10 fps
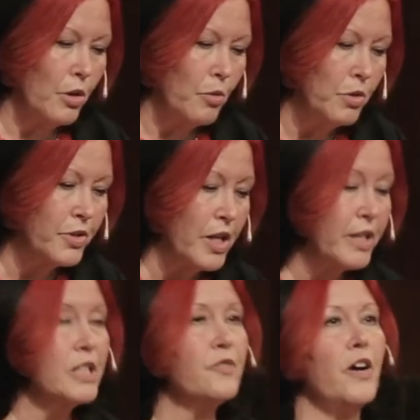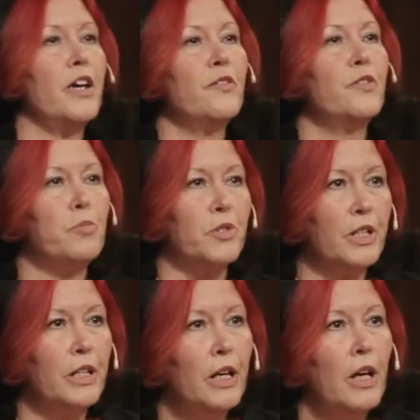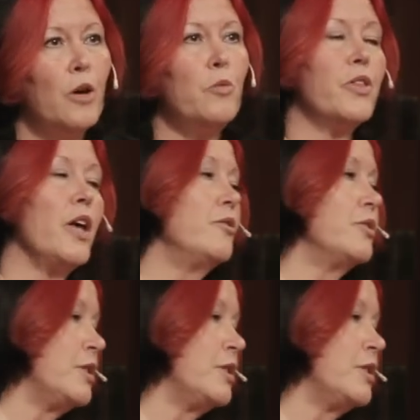will satisfy everybody without